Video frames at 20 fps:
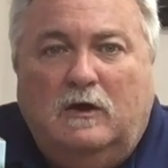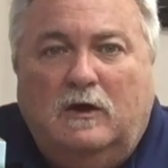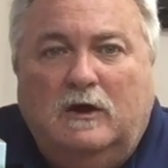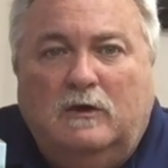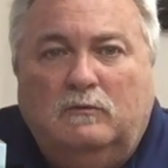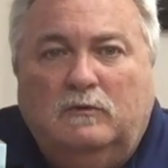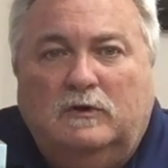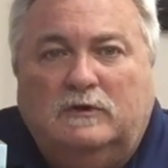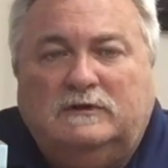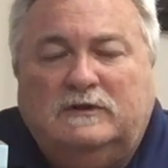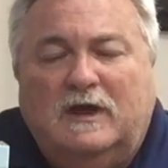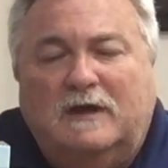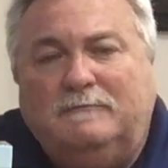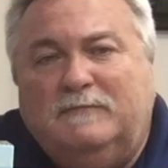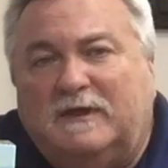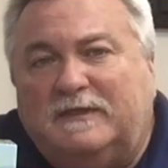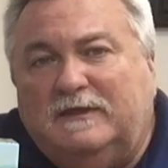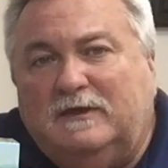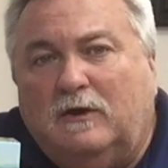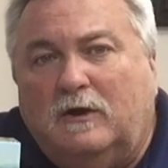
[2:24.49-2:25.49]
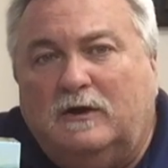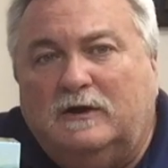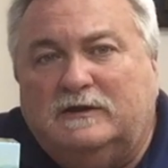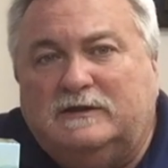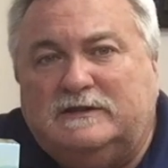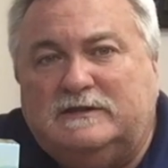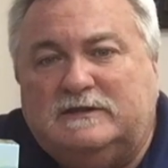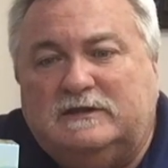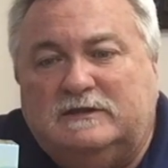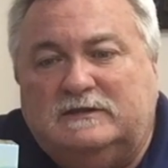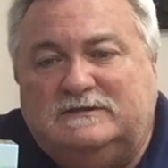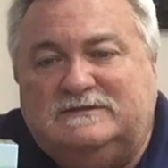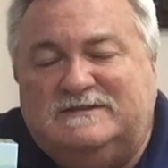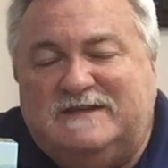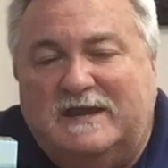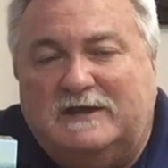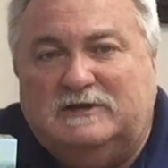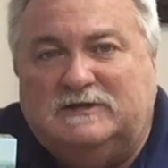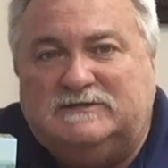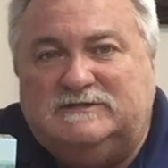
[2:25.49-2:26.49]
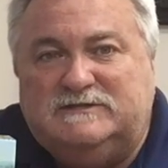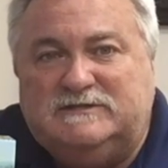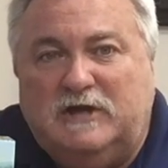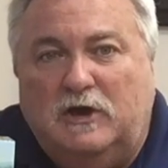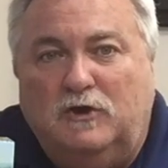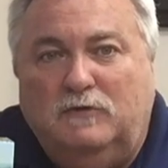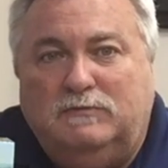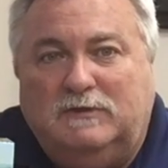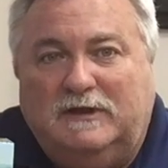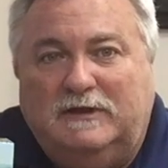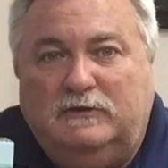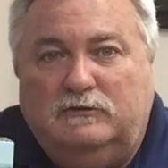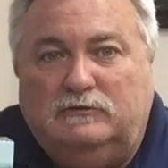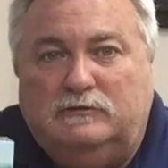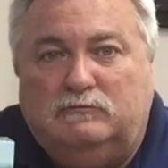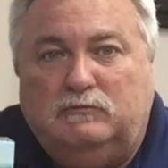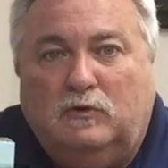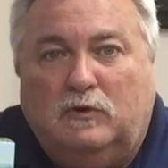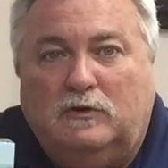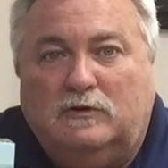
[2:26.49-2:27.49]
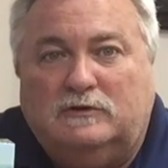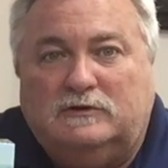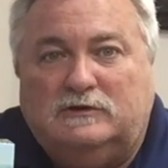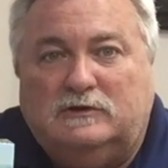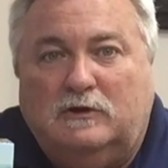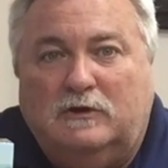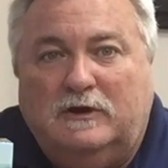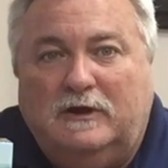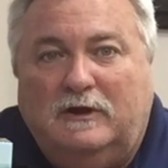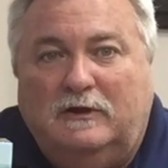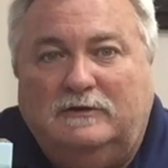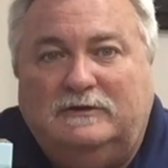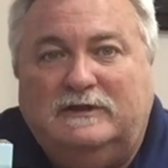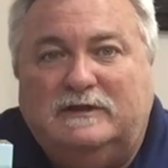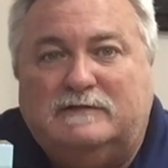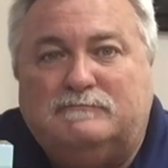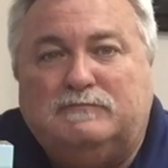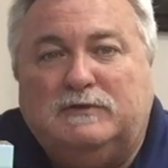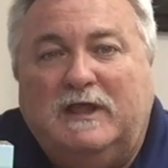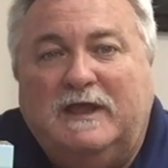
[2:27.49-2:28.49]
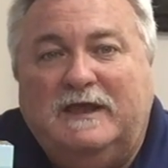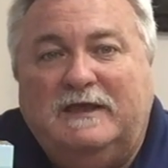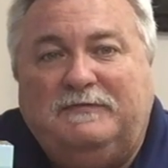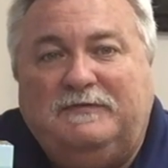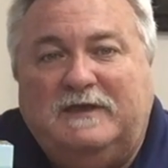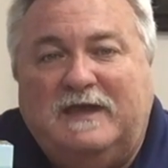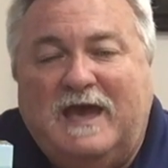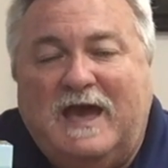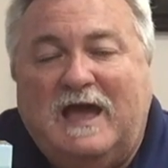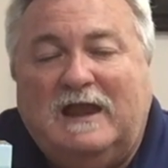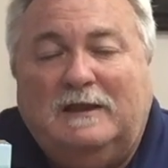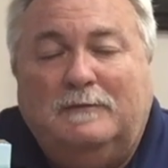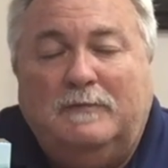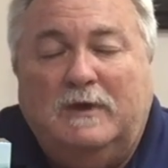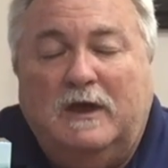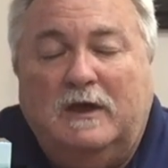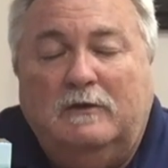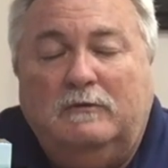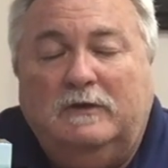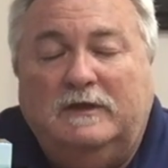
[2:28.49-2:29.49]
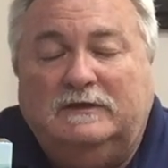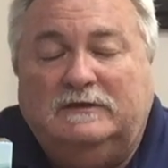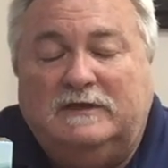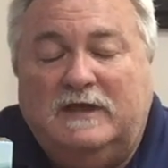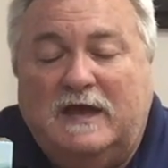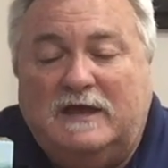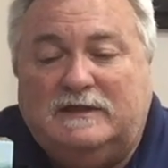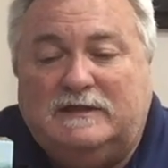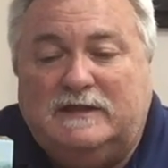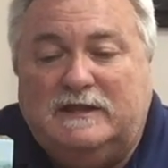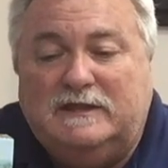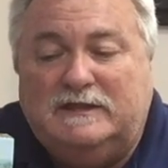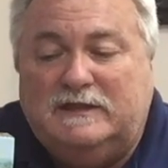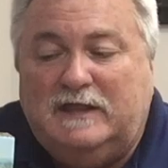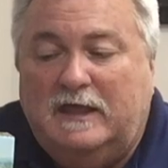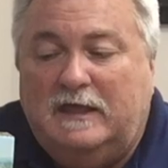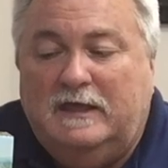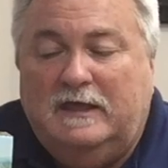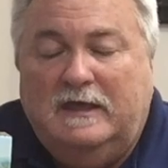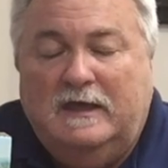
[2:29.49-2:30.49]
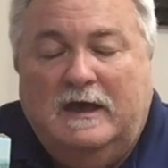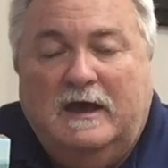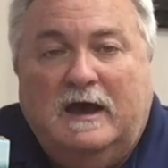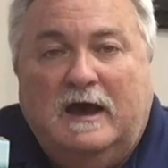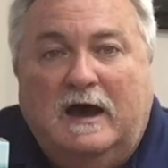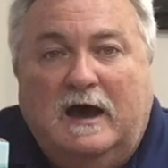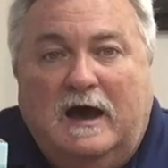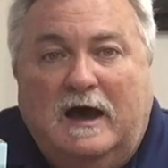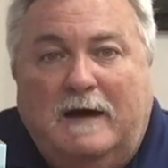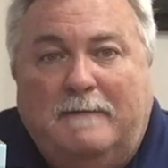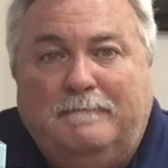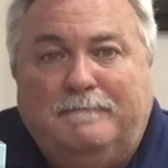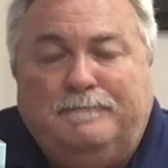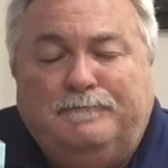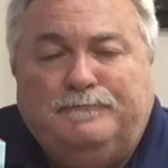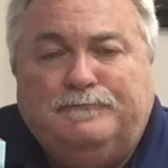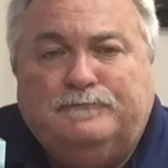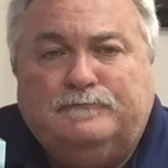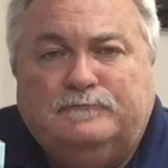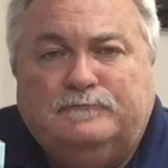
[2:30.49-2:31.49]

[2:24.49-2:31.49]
artwork done by the artist Gary Zaboly, whose works are on display at the Alamo in Texas. Um,